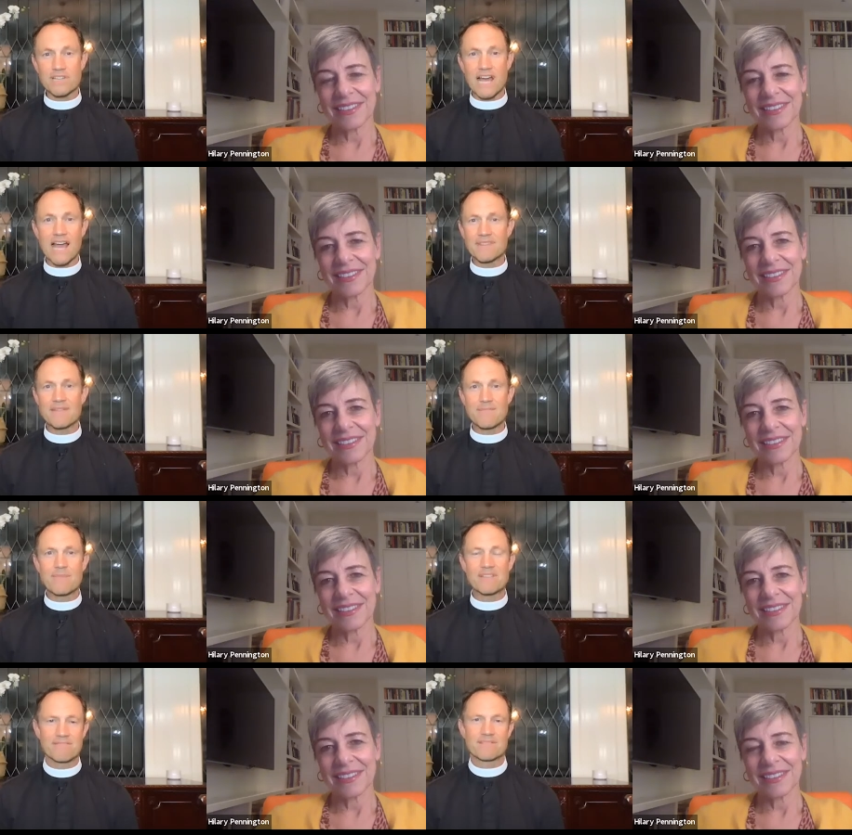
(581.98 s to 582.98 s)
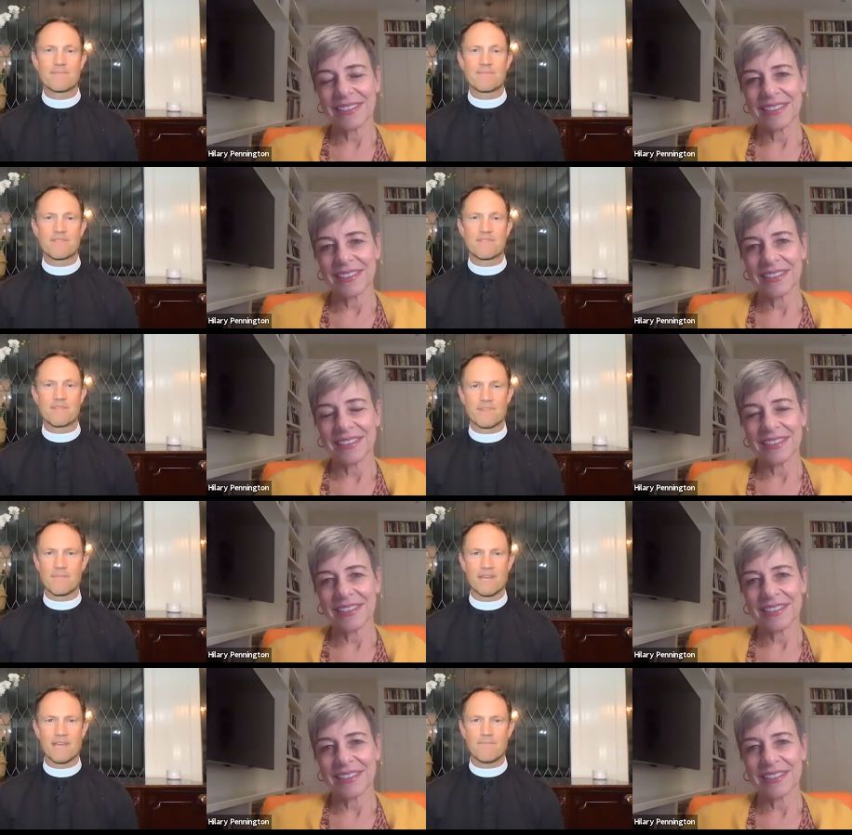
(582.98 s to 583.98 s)
Speaker 1: time and then maybe some of the
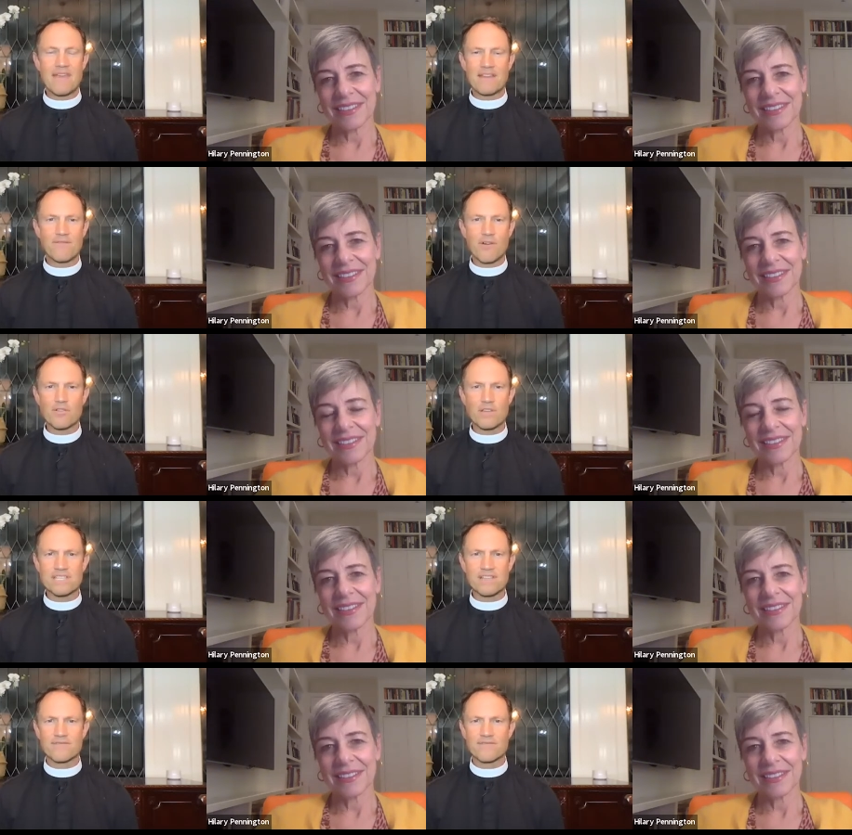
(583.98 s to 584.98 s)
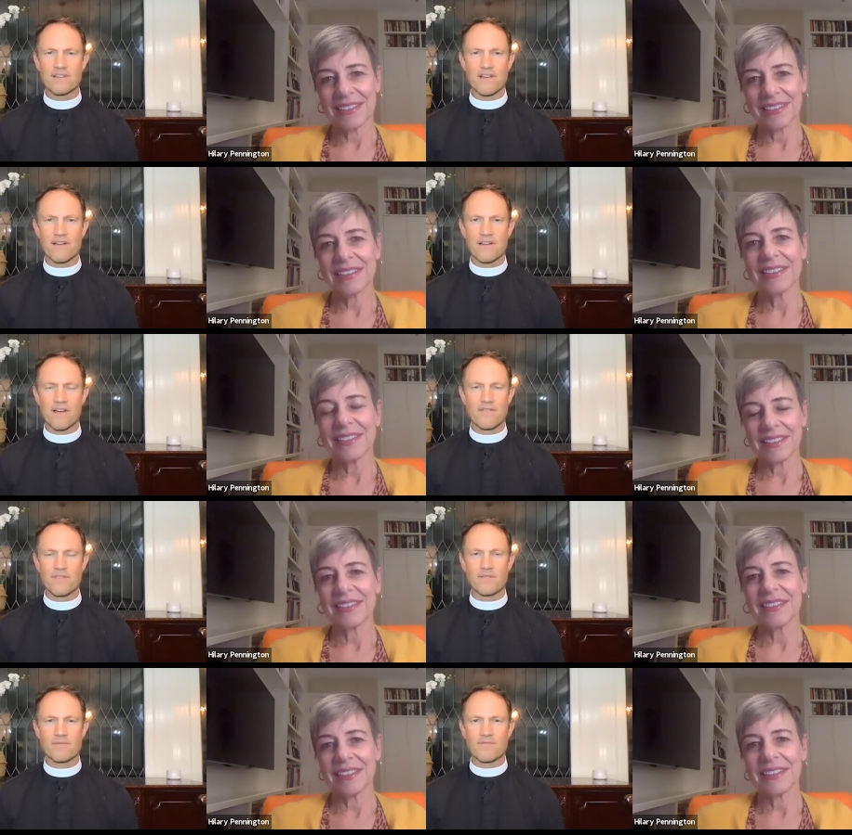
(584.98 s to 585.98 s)
um, main focus of, of,
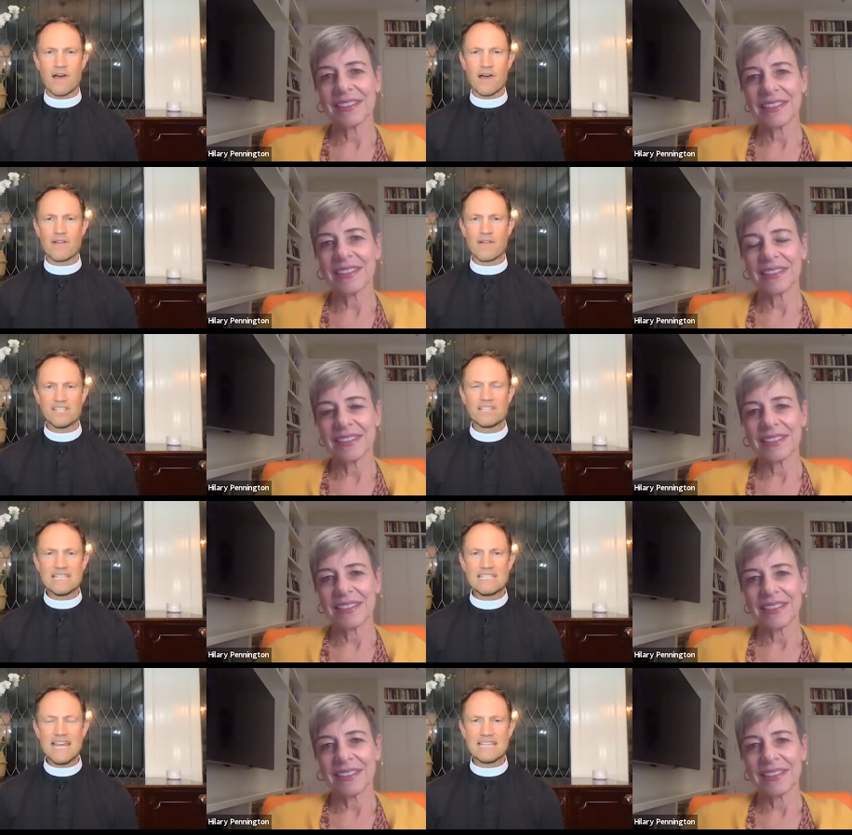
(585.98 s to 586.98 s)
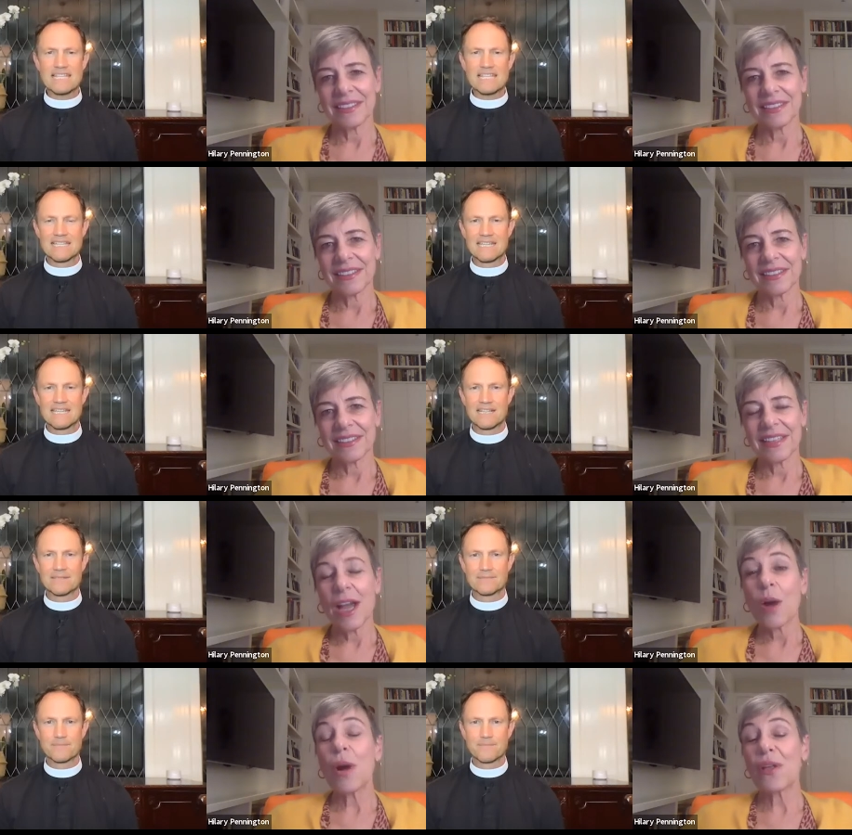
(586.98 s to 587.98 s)
of the foundation these days
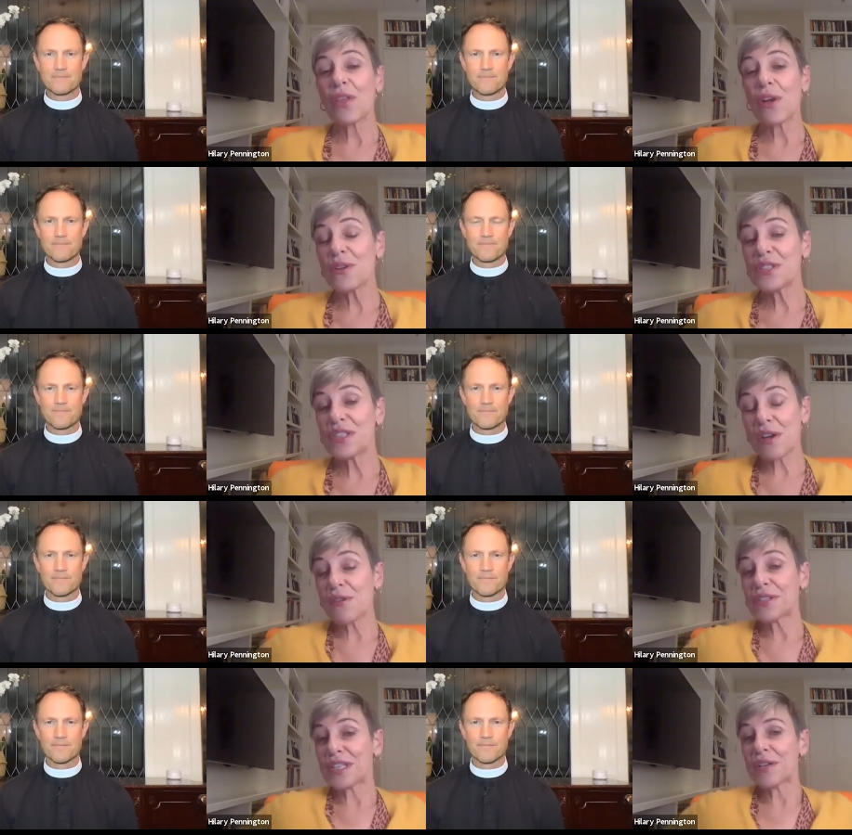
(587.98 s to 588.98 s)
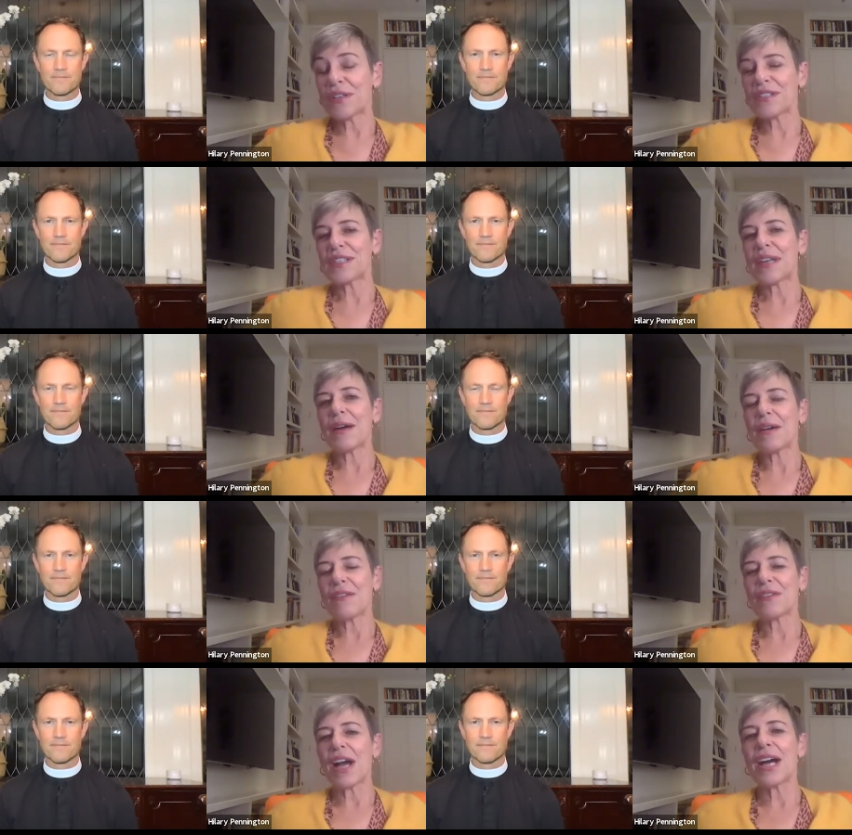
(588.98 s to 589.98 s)
Speaker 2: well those those years uh,
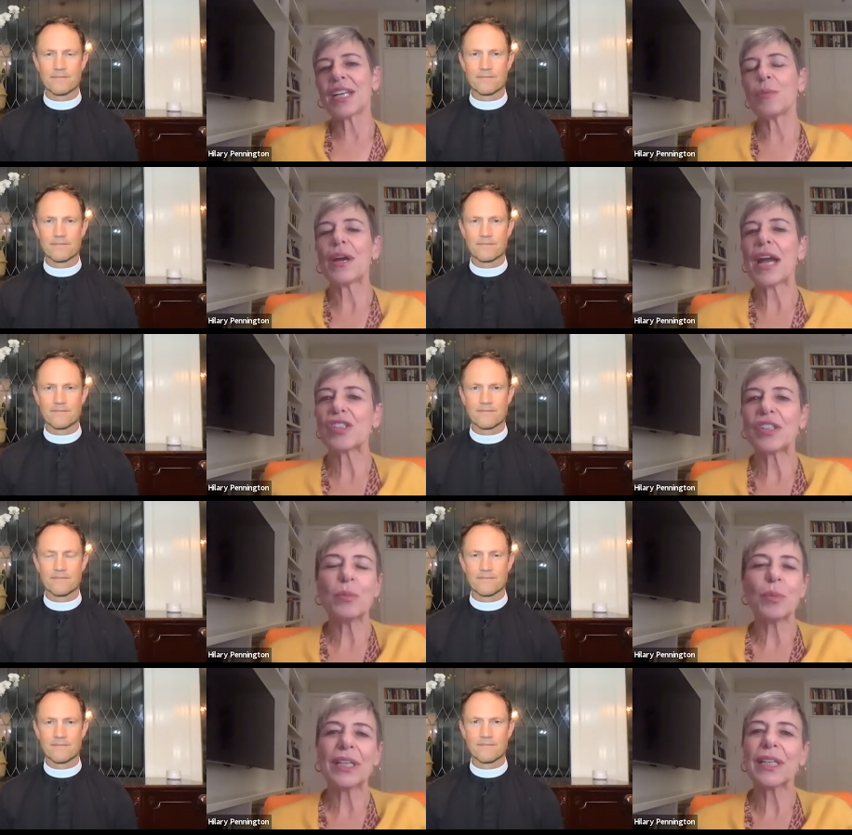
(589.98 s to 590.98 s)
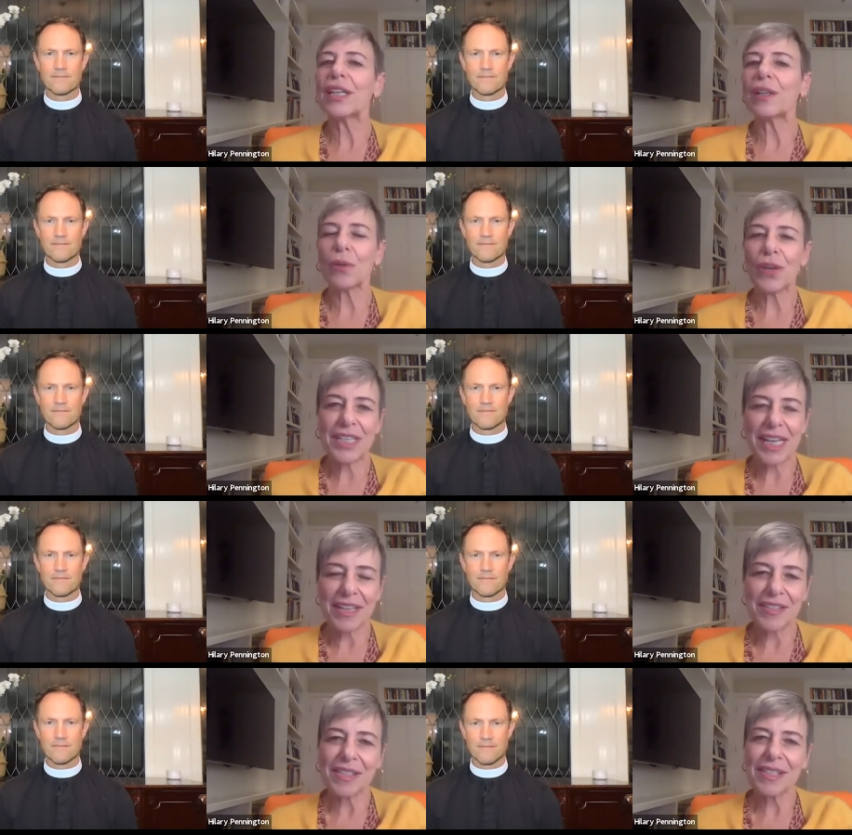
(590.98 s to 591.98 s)
of connie were actually really glory
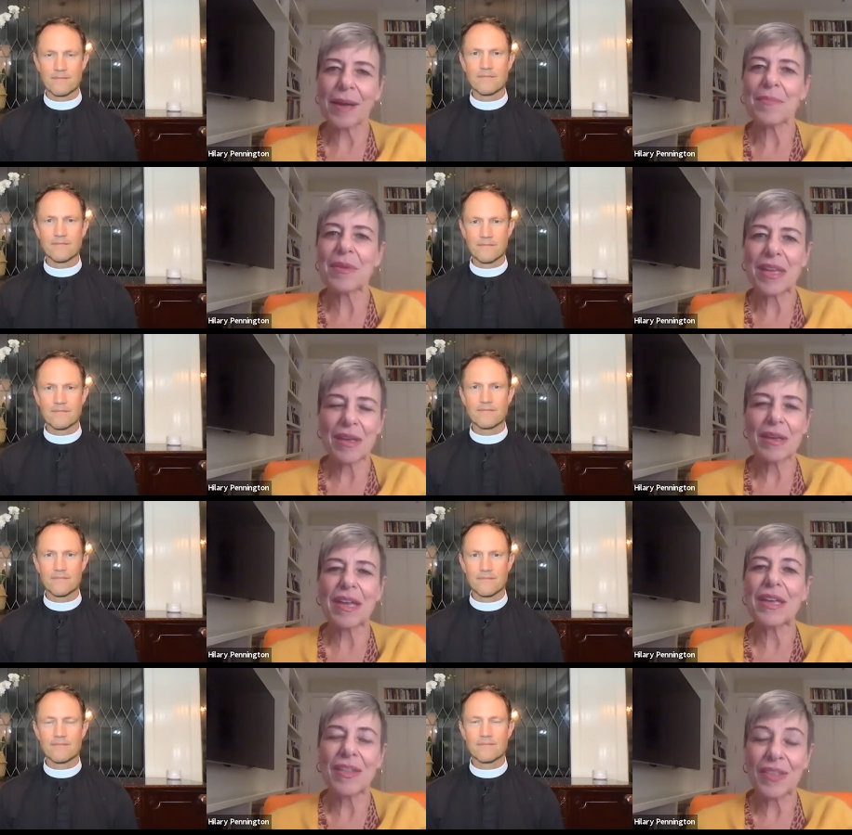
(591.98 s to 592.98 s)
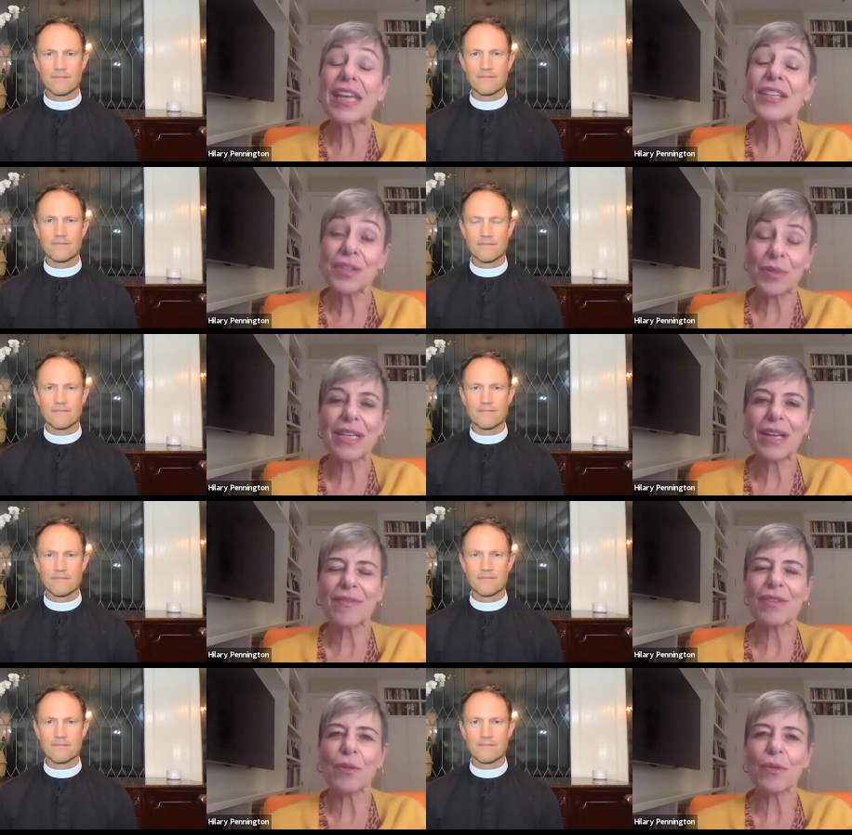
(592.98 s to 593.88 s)
days um, in the history of the